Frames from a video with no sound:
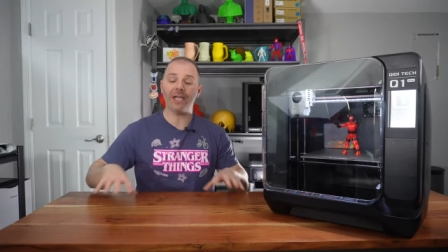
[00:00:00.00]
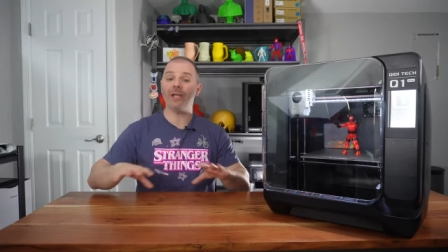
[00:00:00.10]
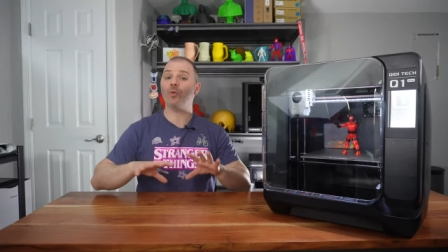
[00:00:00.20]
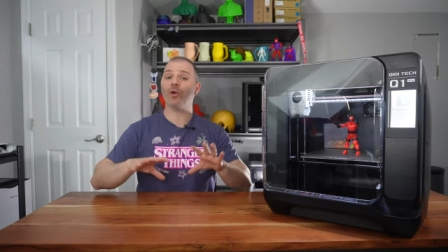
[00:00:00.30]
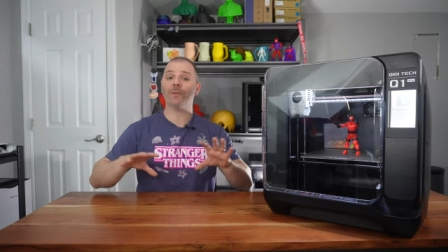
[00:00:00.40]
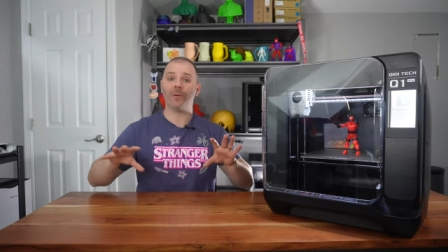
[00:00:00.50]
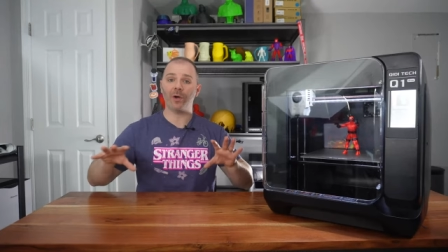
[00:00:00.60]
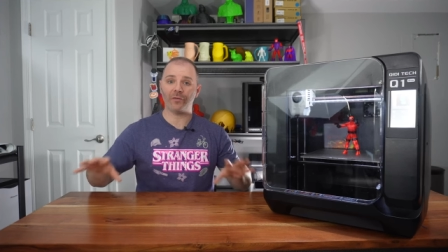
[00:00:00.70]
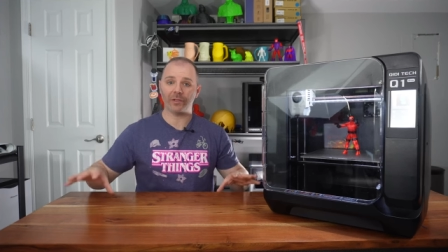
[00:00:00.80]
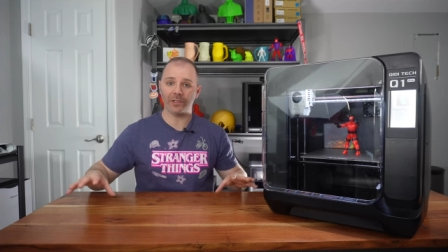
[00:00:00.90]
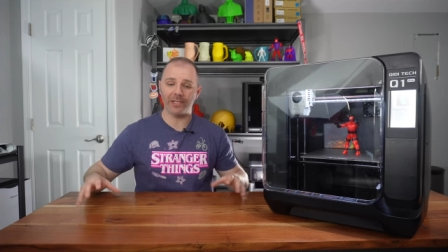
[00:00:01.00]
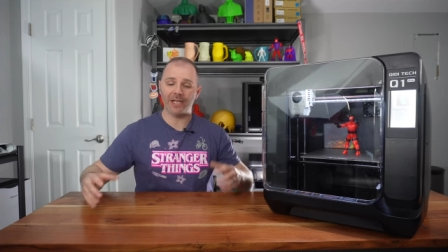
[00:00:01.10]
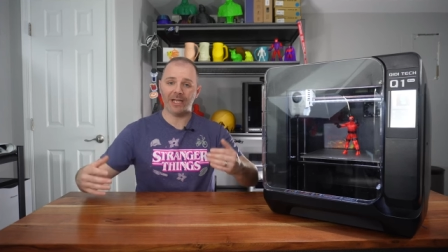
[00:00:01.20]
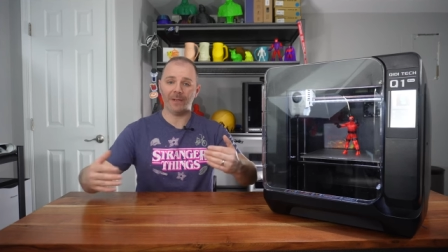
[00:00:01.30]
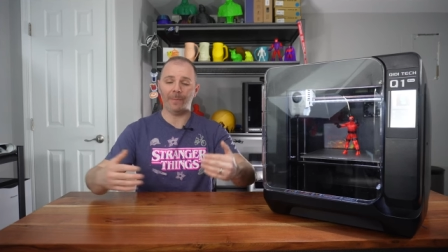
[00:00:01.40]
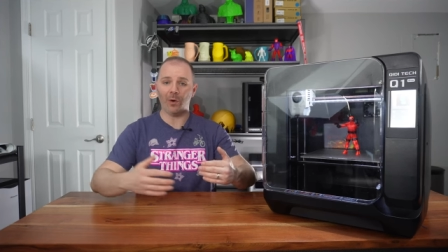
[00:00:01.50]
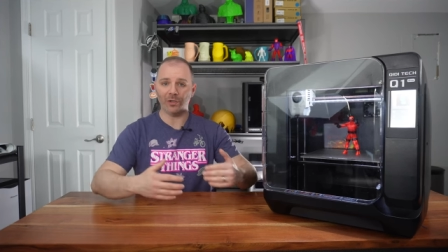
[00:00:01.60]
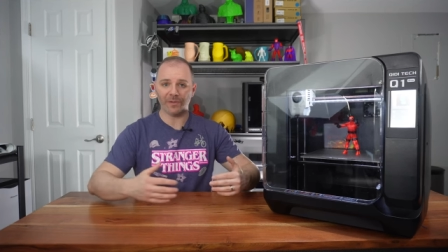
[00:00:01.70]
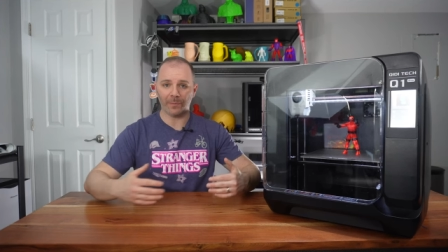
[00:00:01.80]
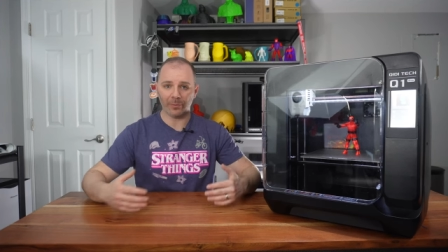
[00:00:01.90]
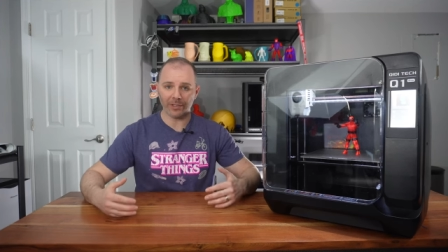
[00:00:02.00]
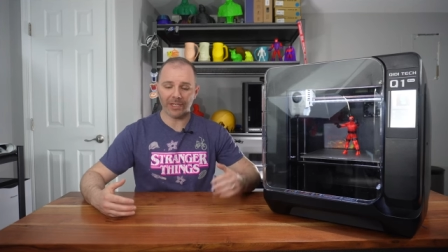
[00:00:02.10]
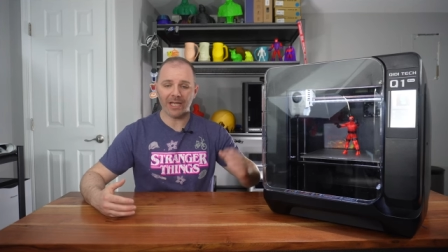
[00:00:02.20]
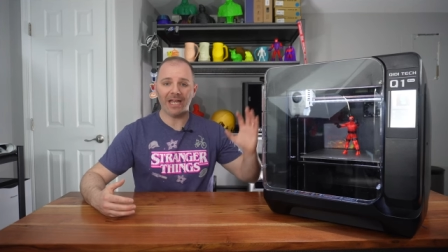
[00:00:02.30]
It worked perfectly. It paused the print,